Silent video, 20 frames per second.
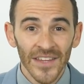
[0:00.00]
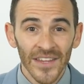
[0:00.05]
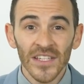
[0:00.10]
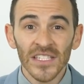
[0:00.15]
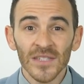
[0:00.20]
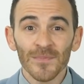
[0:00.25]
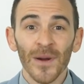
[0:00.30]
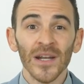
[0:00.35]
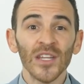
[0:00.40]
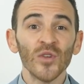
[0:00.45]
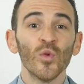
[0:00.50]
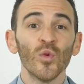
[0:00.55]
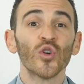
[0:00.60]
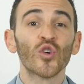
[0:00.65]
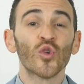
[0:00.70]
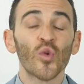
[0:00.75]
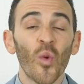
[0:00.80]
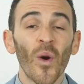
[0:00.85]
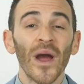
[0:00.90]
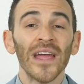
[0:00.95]
This money will
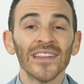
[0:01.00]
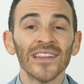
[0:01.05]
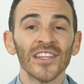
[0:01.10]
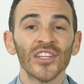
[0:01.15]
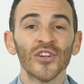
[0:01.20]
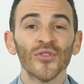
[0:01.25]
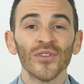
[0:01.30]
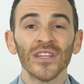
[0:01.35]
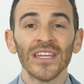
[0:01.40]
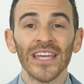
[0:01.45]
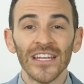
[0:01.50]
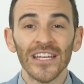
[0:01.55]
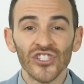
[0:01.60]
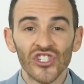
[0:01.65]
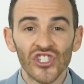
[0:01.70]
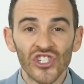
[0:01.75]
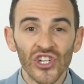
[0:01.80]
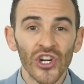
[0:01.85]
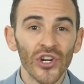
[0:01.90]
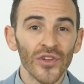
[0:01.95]
quite literally
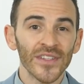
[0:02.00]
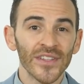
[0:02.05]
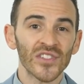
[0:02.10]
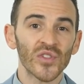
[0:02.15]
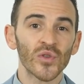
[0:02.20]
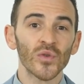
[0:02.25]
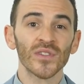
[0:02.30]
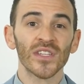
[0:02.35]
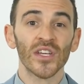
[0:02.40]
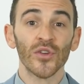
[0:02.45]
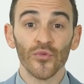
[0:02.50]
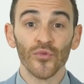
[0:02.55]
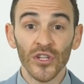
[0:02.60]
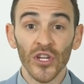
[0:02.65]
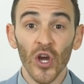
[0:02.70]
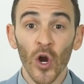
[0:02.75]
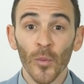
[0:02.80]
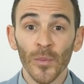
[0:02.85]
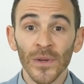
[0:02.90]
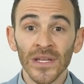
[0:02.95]
ensure that schools can
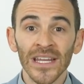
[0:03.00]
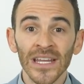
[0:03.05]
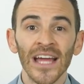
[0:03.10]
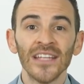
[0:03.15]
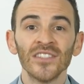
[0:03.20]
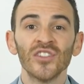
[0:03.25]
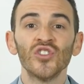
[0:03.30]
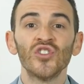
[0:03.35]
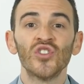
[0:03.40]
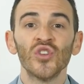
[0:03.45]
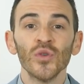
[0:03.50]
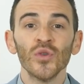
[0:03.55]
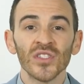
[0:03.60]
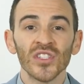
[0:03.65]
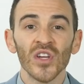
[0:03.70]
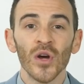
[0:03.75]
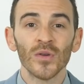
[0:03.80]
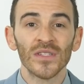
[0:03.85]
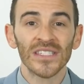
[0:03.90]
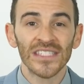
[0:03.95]
reopen and to do
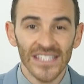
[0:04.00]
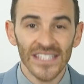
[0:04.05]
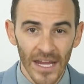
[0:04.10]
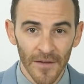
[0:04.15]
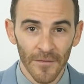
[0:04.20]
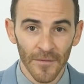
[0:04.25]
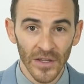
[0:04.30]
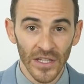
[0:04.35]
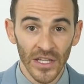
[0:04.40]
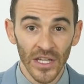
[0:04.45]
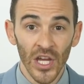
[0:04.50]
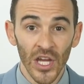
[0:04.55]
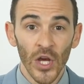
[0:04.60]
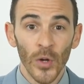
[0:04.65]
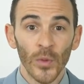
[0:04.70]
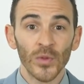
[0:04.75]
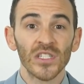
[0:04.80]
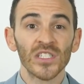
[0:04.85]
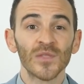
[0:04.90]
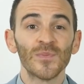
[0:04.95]
so safely,
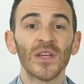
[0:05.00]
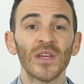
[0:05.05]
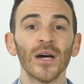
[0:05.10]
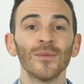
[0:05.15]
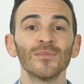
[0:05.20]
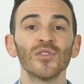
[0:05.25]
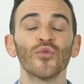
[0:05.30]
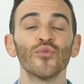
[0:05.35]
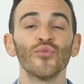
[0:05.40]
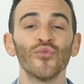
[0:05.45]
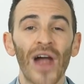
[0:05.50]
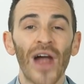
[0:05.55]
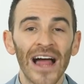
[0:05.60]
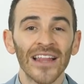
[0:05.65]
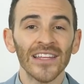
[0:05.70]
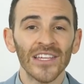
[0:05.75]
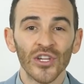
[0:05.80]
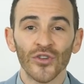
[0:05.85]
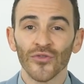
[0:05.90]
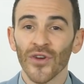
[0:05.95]
which has become the
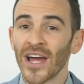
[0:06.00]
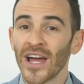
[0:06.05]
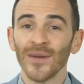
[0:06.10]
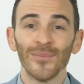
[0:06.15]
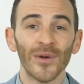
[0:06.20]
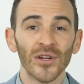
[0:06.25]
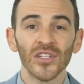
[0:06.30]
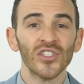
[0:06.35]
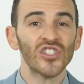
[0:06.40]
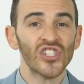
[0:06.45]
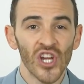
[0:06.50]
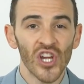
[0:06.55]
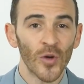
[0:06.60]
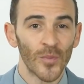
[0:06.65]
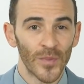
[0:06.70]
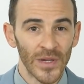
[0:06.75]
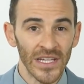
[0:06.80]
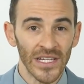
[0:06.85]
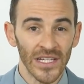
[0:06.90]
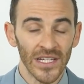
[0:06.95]
rallying cry among the
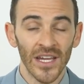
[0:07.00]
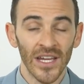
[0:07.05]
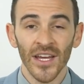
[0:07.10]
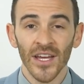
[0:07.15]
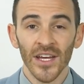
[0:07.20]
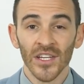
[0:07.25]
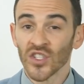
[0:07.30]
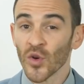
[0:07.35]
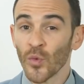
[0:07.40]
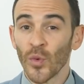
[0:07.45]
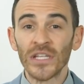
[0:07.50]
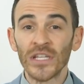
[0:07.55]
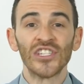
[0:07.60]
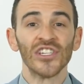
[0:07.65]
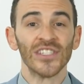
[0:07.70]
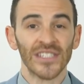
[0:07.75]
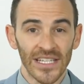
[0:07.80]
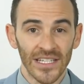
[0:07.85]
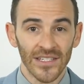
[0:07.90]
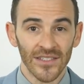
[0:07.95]
GOP. So which
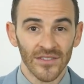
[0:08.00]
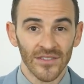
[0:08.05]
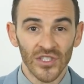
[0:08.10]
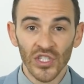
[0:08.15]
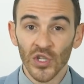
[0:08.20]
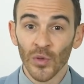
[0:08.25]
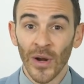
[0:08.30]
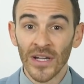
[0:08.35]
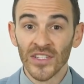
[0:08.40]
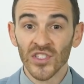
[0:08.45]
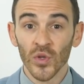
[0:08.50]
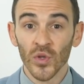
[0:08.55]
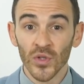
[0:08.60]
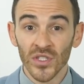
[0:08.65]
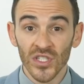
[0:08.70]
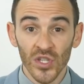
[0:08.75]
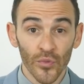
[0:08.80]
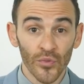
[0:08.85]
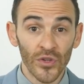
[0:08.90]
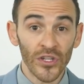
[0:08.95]
is it? Do you want
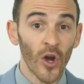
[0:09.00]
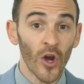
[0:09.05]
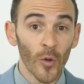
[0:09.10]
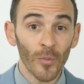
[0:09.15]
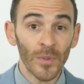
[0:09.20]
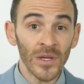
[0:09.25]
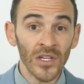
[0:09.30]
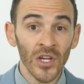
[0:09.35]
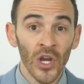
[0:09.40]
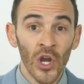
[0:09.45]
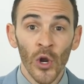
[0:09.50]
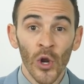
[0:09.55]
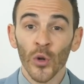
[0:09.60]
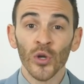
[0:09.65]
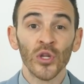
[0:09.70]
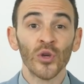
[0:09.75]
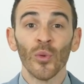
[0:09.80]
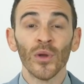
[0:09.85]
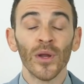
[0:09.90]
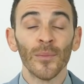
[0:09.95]
schools to reopen,
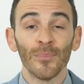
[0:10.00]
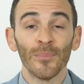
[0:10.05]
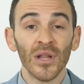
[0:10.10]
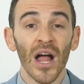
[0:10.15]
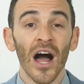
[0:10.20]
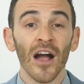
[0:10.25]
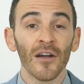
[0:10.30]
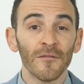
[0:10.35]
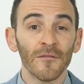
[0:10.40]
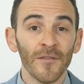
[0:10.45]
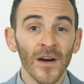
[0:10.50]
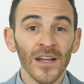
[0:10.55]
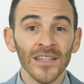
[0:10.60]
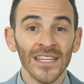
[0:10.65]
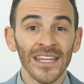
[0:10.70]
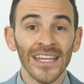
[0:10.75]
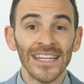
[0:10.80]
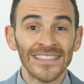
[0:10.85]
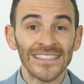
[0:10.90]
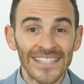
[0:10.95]
or do you want to block
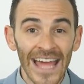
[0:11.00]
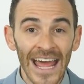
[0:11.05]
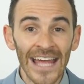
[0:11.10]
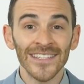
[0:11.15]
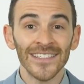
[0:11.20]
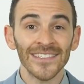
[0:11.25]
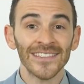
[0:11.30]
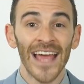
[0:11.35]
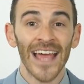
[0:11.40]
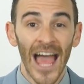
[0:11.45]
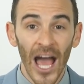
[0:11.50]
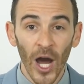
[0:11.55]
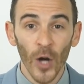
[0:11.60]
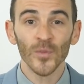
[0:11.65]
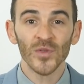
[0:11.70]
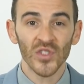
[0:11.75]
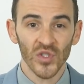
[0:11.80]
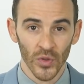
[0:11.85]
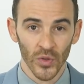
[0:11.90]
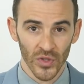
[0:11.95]
funding intended to
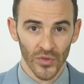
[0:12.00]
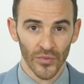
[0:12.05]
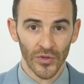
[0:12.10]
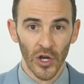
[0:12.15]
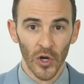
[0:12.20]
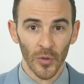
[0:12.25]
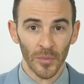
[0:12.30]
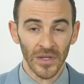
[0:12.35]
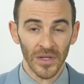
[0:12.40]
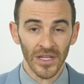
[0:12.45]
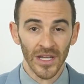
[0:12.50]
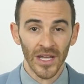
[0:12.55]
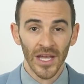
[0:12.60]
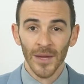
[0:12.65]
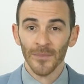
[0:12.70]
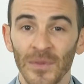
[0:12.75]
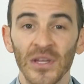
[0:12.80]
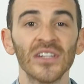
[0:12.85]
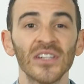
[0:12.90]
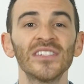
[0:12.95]
help schools reopen?
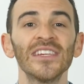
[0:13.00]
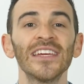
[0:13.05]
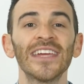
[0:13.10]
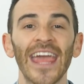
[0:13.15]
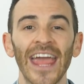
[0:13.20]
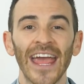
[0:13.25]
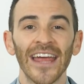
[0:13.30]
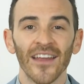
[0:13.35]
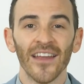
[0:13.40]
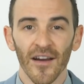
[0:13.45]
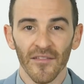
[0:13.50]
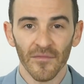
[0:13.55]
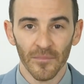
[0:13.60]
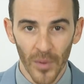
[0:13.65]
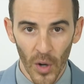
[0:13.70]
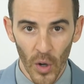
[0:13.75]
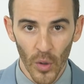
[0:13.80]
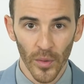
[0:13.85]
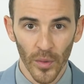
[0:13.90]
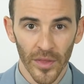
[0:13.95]
Because you can't have
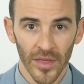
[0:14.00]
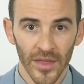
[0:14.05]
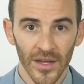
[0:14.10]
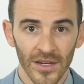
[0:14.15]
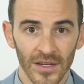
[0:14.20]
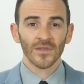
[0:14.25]
both.